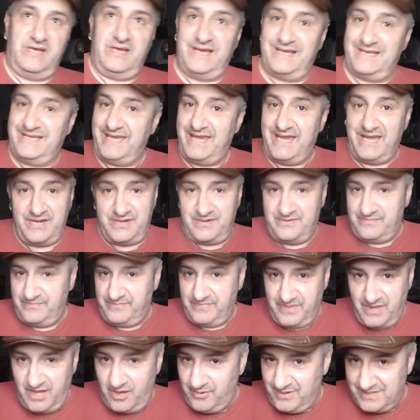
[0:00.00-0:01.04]
again,
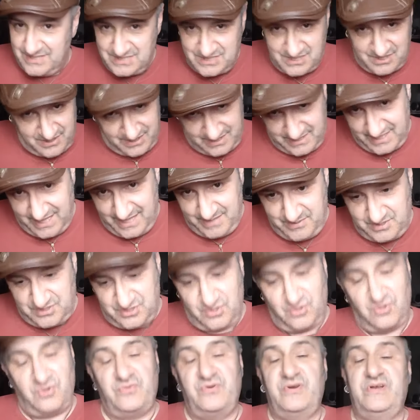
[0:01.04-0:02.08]
no inside game
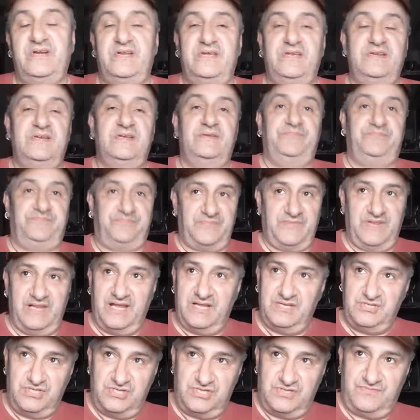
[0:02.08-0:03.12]
at all, really,
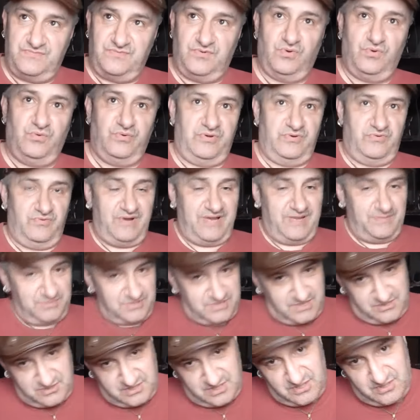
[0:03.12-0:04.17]
lunges forward, wraps
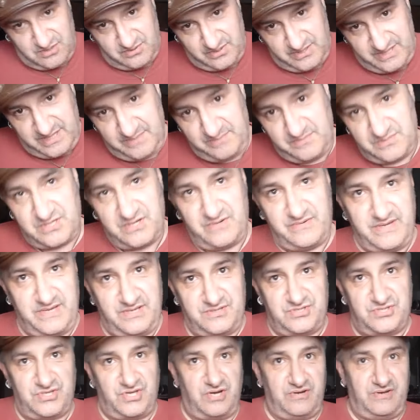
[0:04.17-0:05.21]
those long limbs
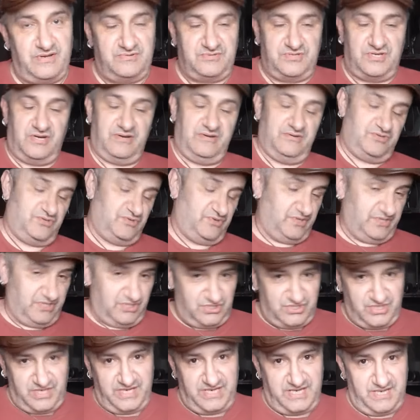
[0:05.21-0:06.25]
around Zorro. Zorro's trying to
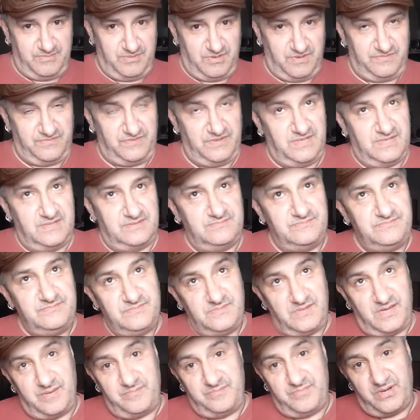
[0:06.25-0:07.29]
shake him off.
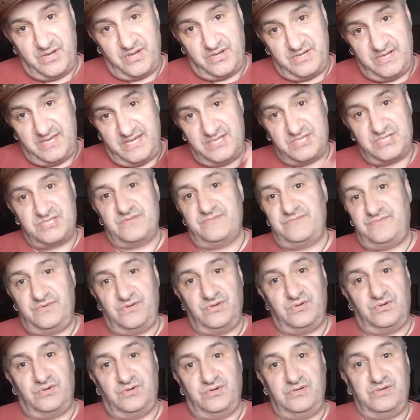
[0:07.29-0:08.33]
And Burton hits the
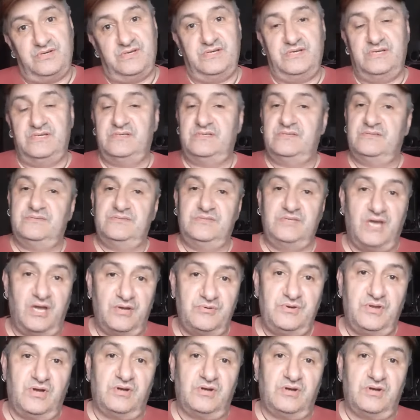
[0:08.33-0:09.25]
floor. No